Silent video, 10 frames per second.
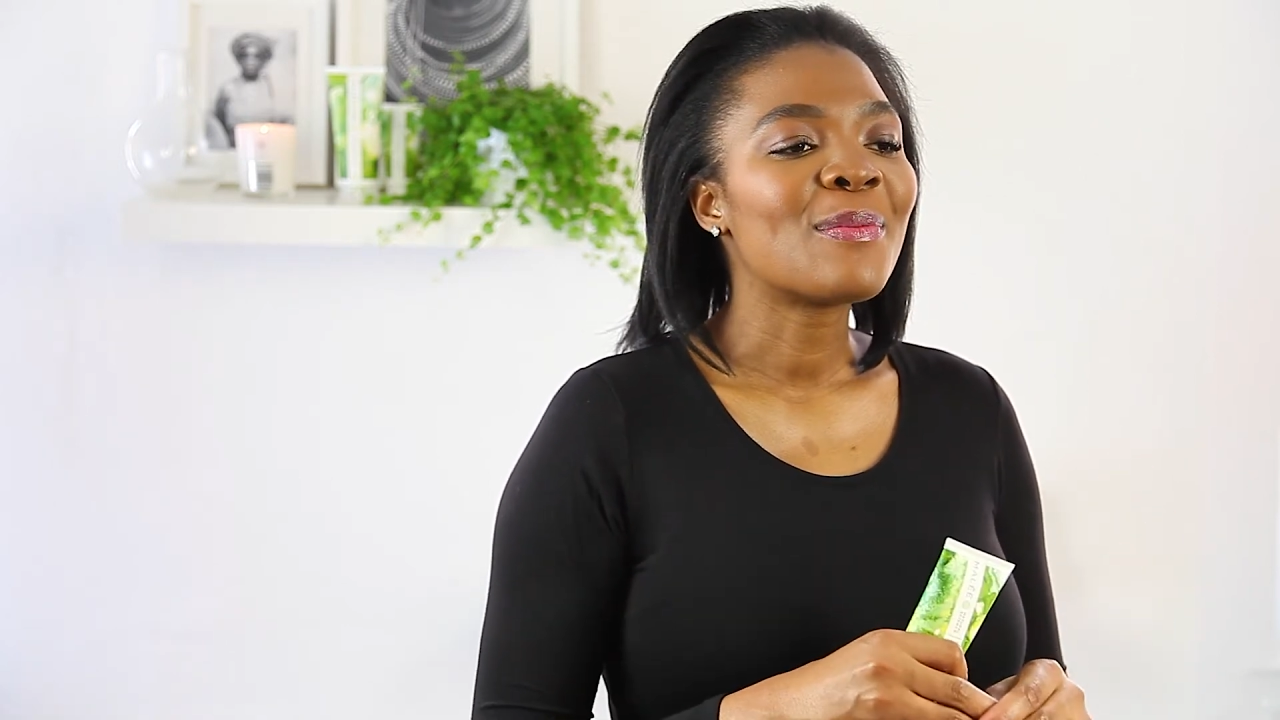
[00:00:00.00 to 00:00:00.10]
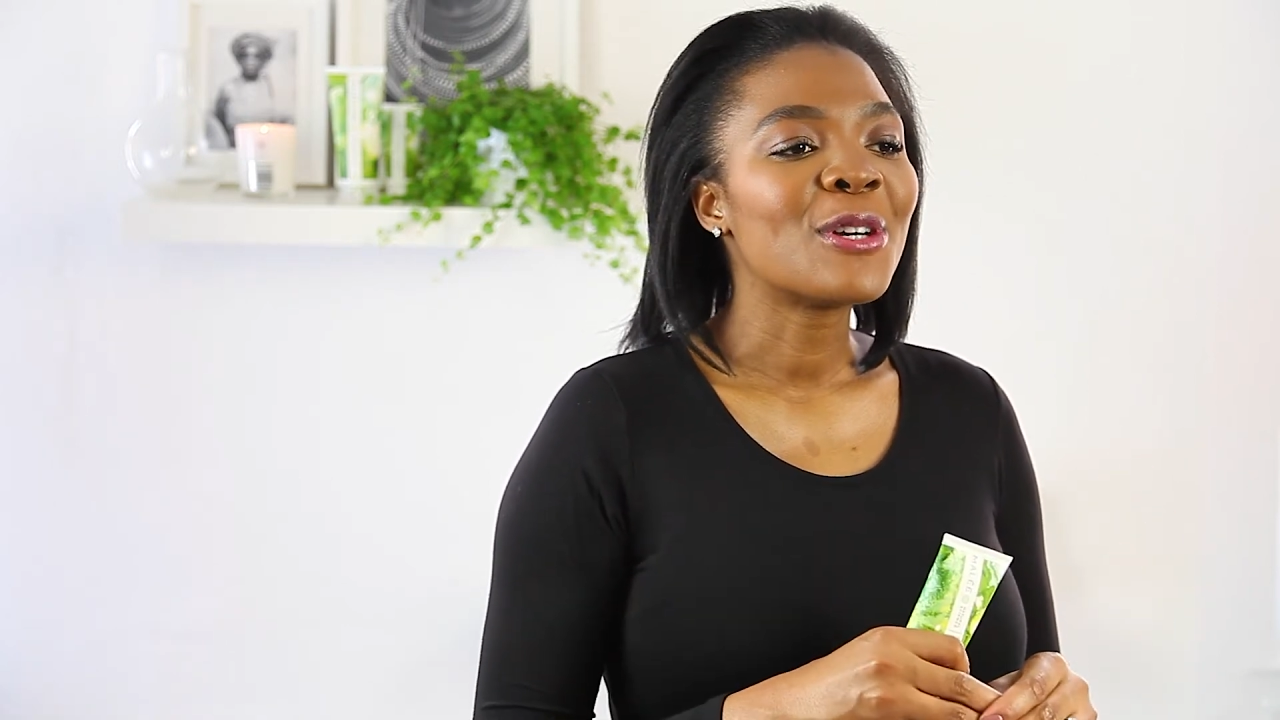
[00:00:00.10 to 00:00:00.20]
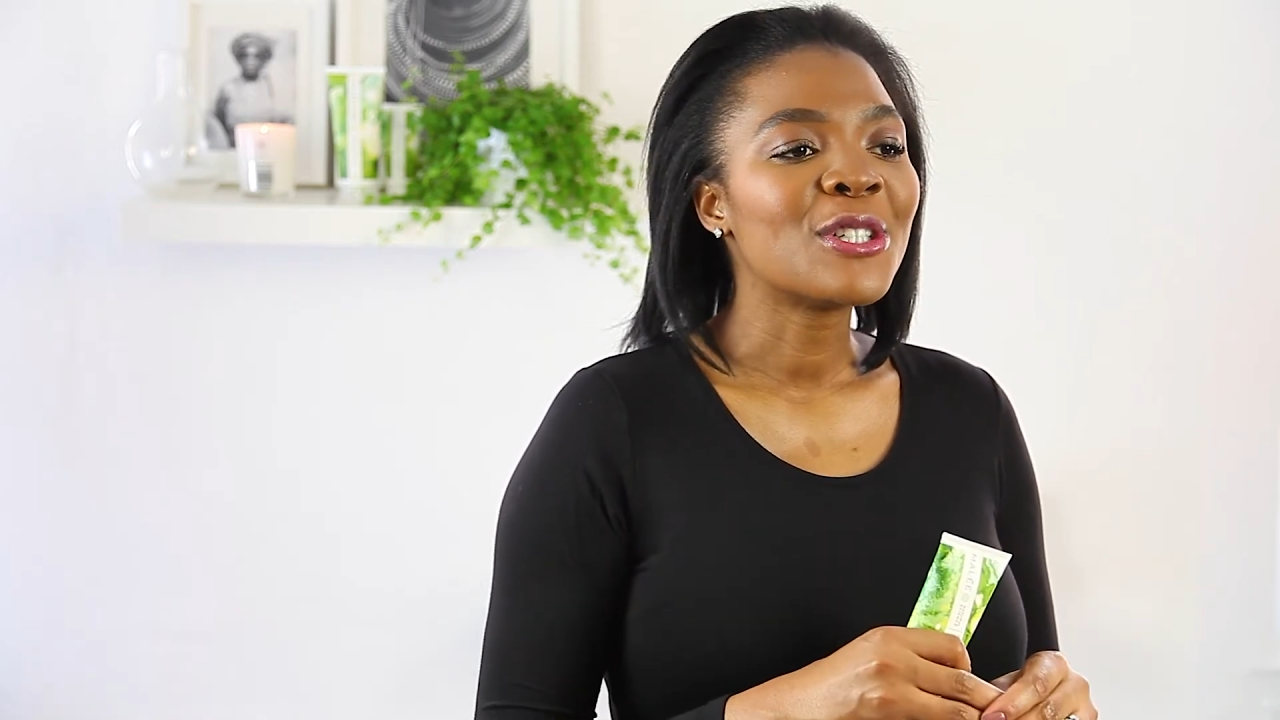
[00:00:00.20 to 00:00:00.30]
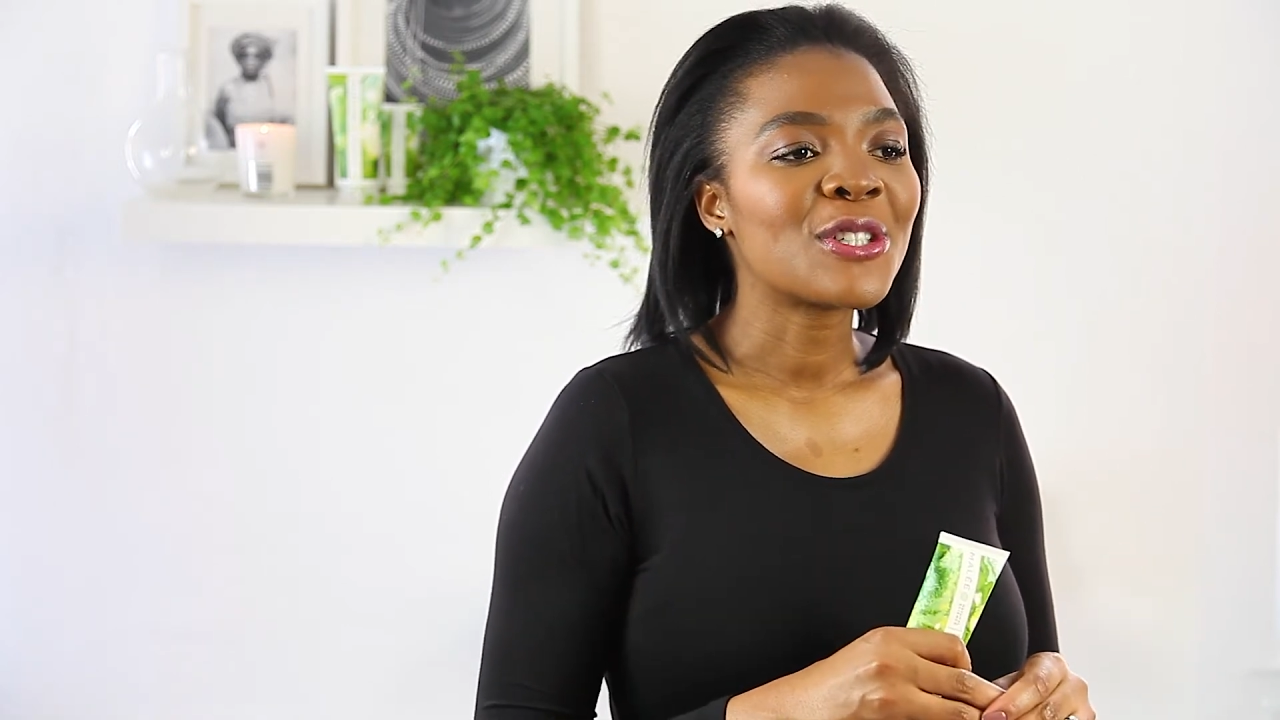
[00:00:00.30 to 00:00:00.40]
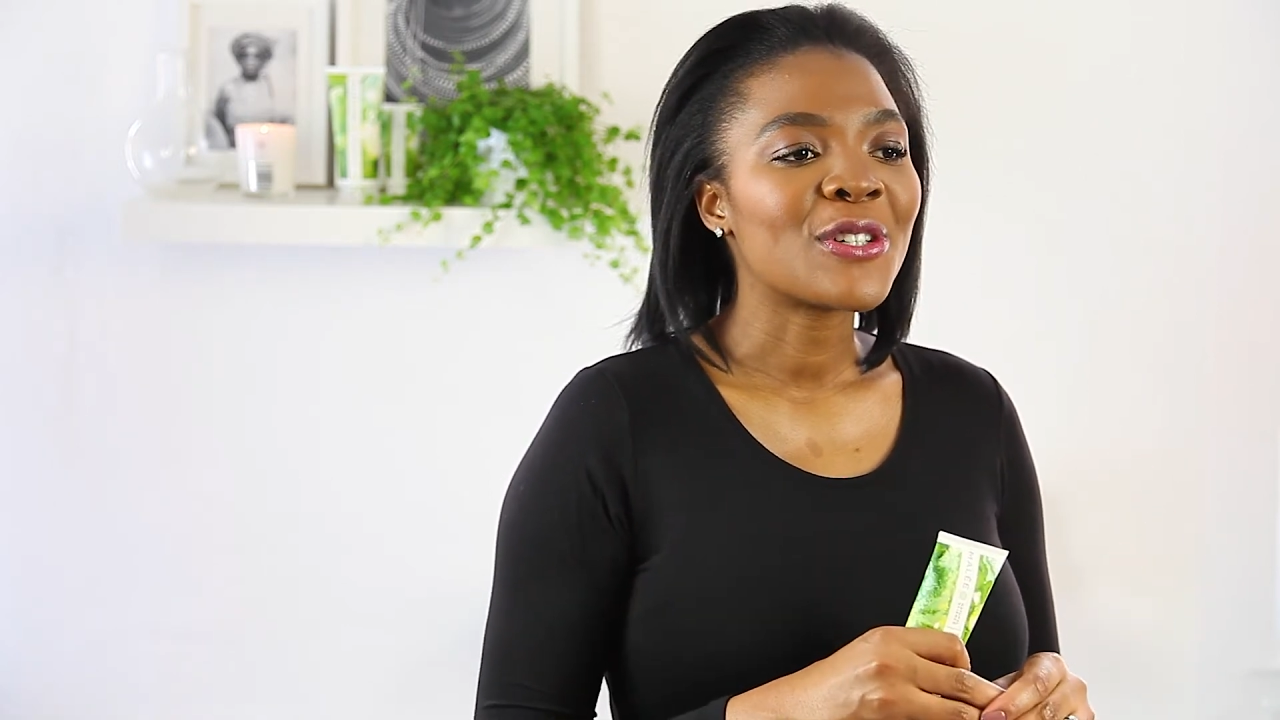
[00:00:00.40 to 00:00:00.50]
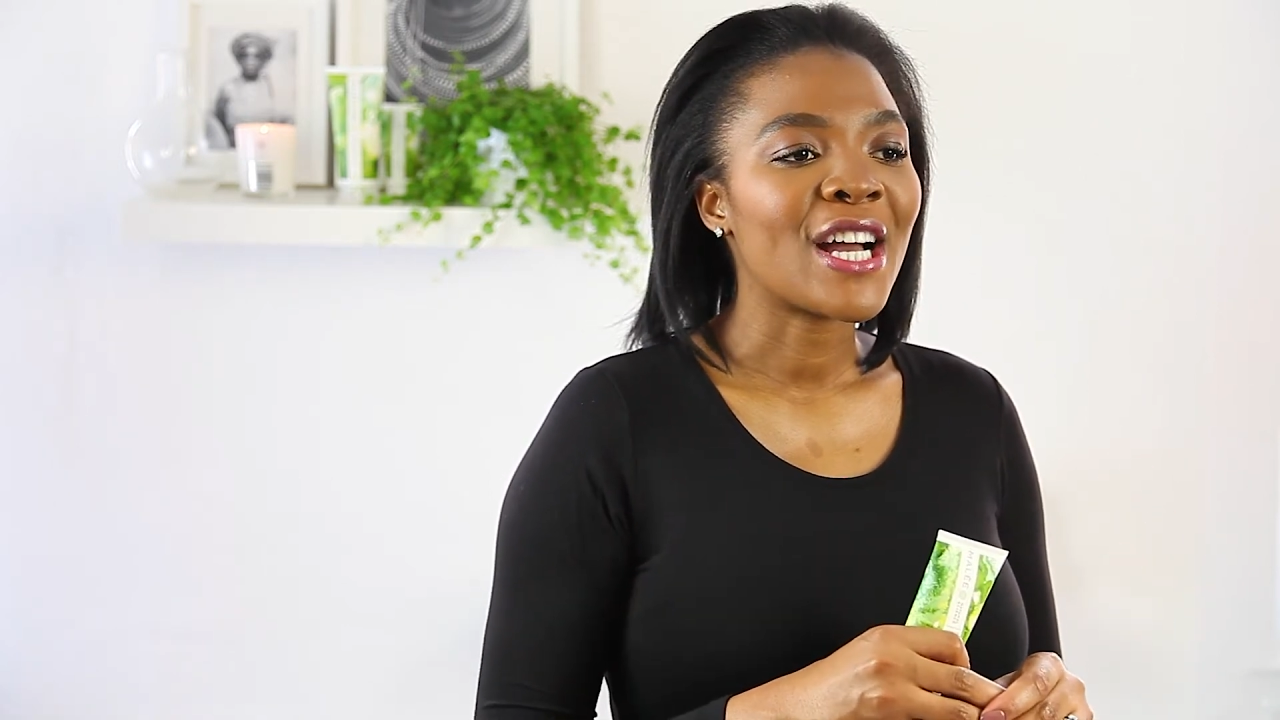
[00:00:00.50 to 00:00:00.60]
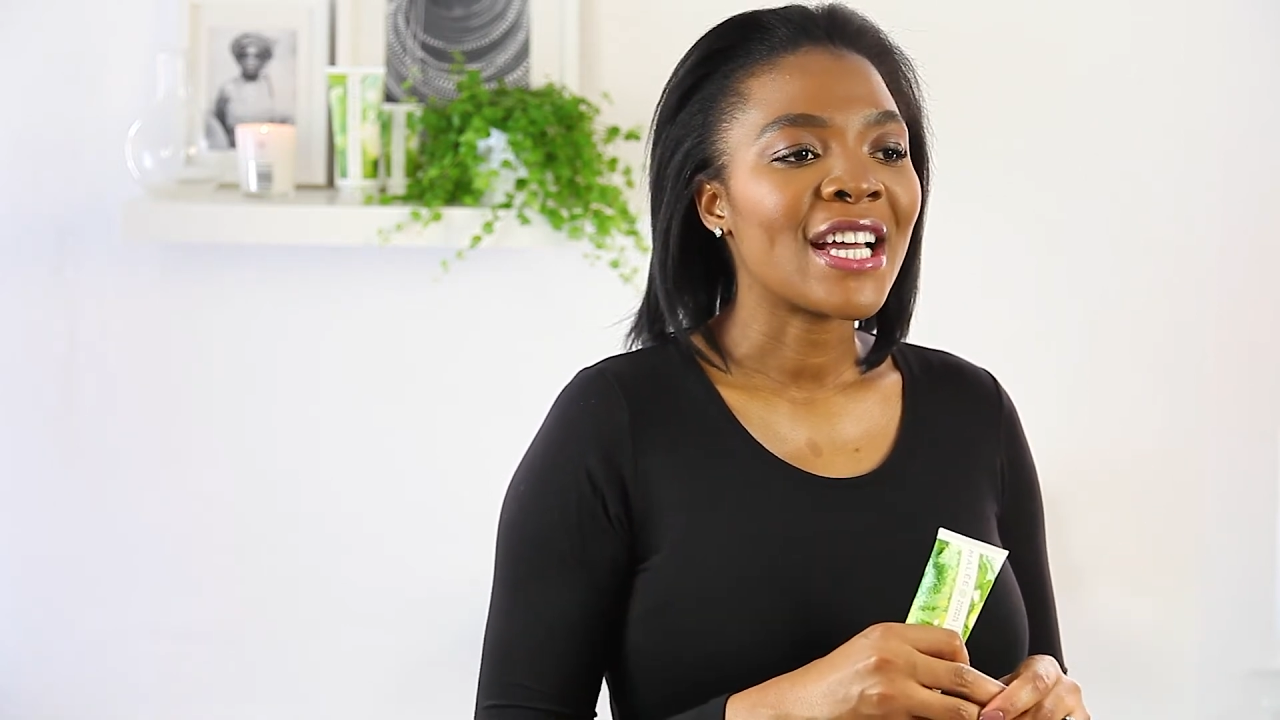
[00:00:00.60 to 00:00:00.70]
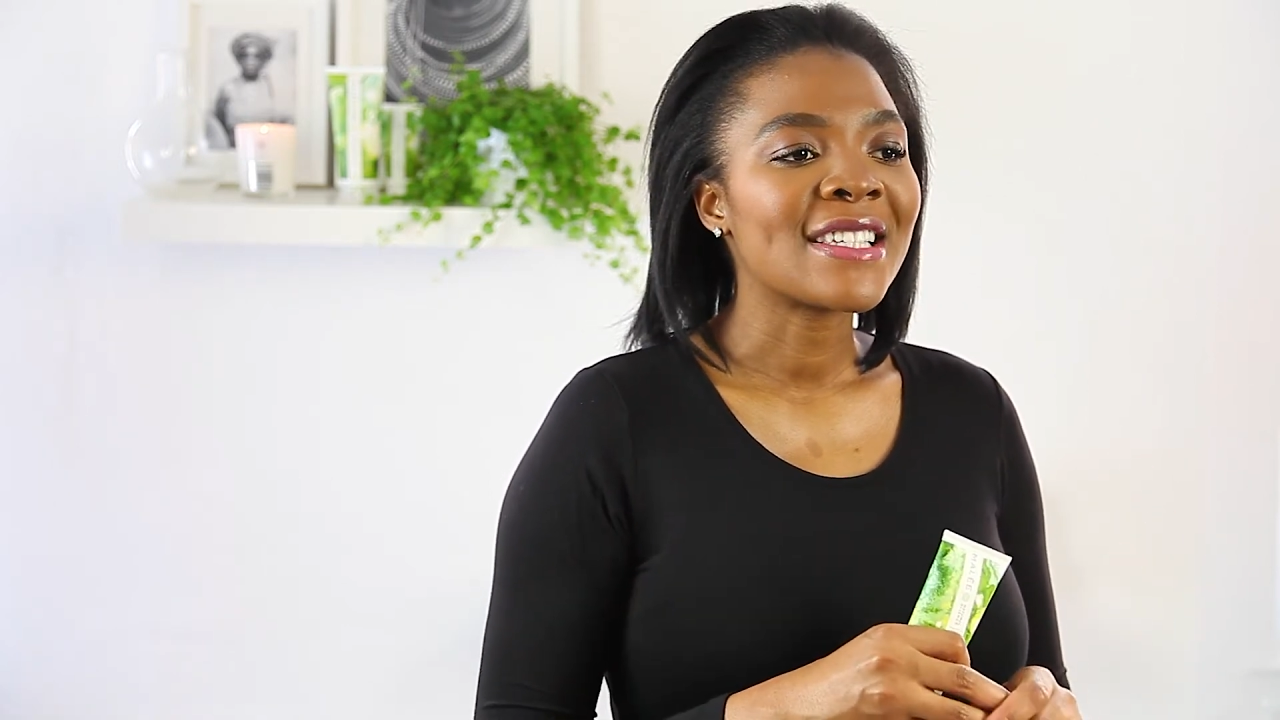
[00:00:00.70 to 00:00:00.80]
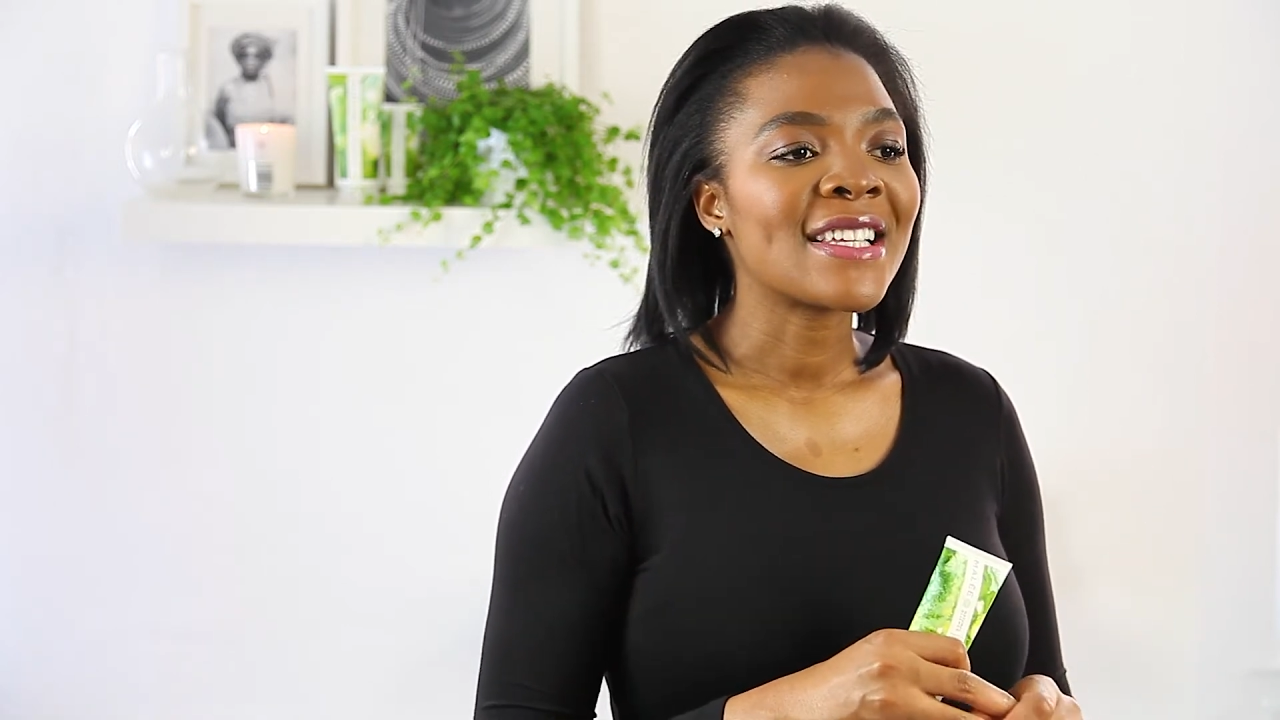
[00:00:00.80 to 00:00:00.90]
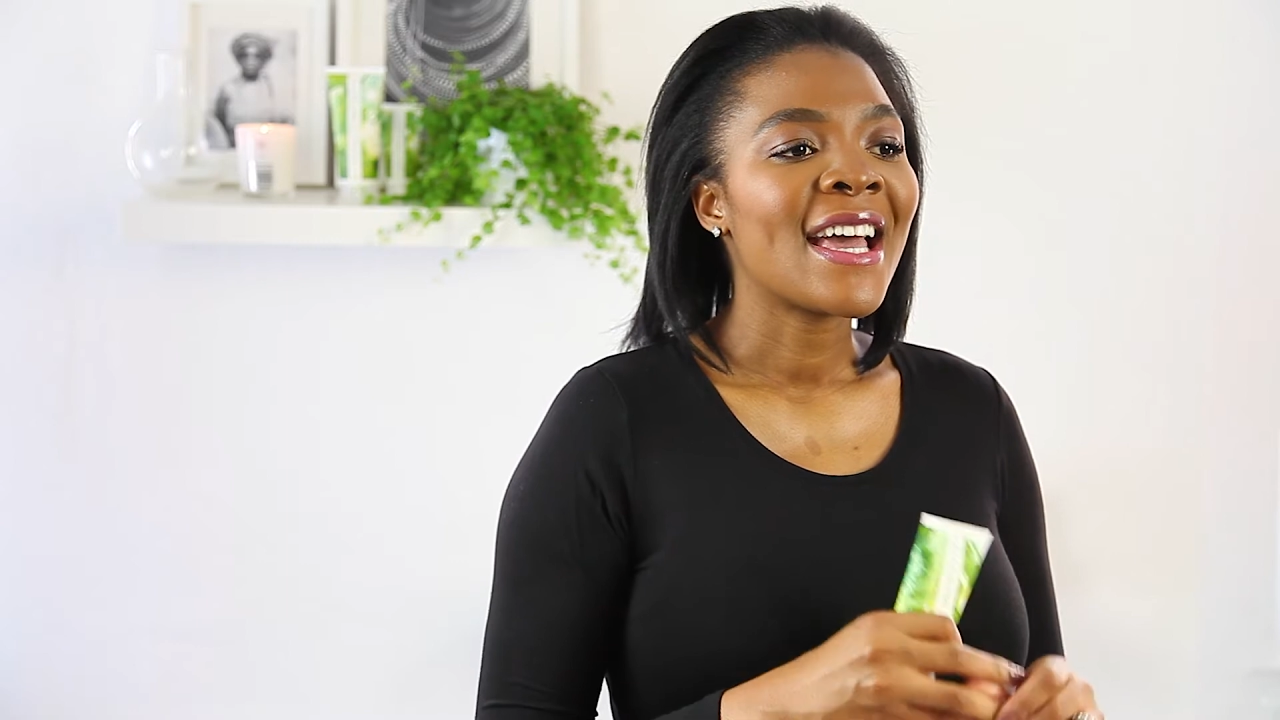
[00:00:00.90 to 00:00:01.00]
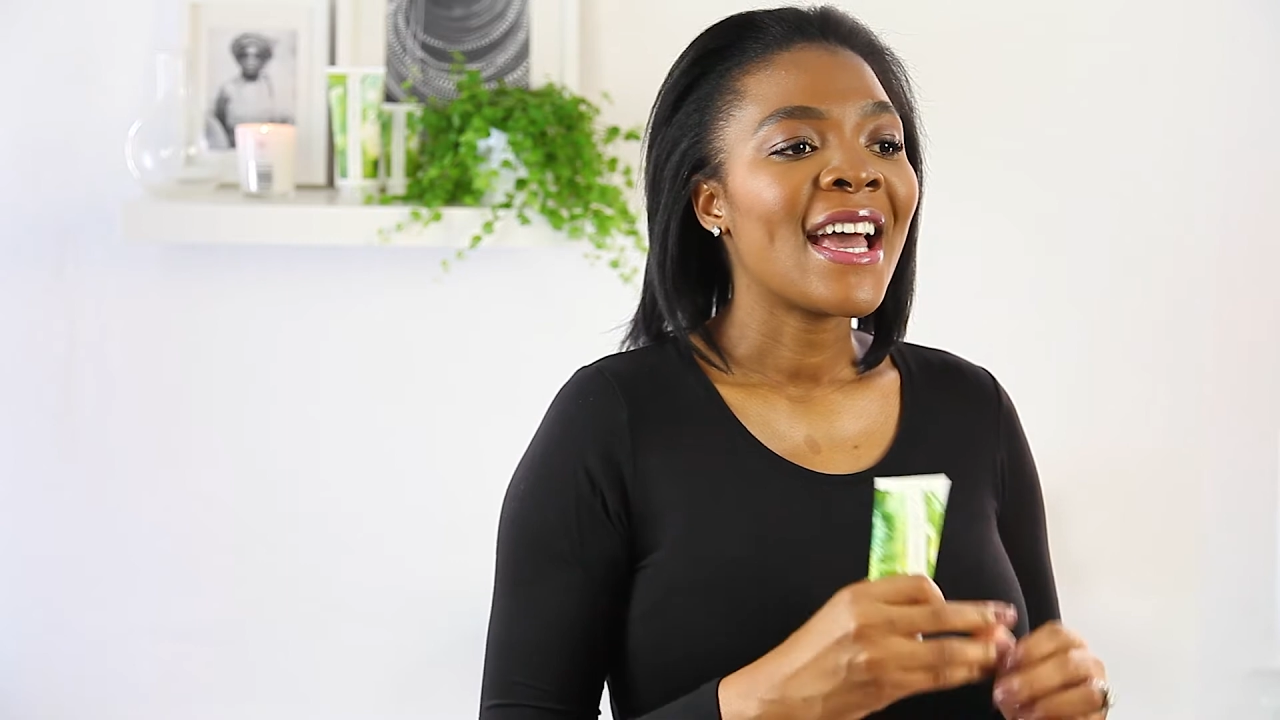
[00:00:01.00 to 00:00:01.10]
moisturized,